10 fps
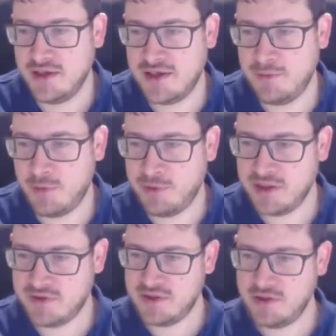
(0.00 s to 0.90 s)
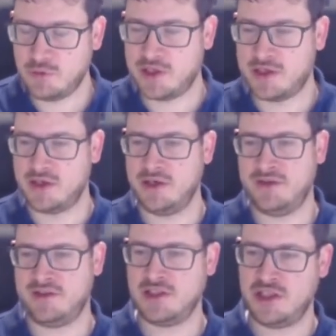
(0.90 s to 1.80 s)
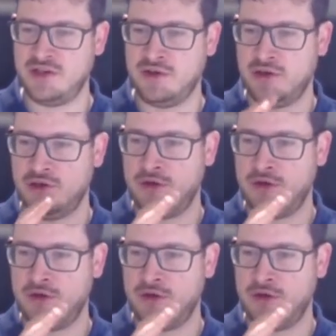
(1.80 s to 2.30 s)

capability where essentially the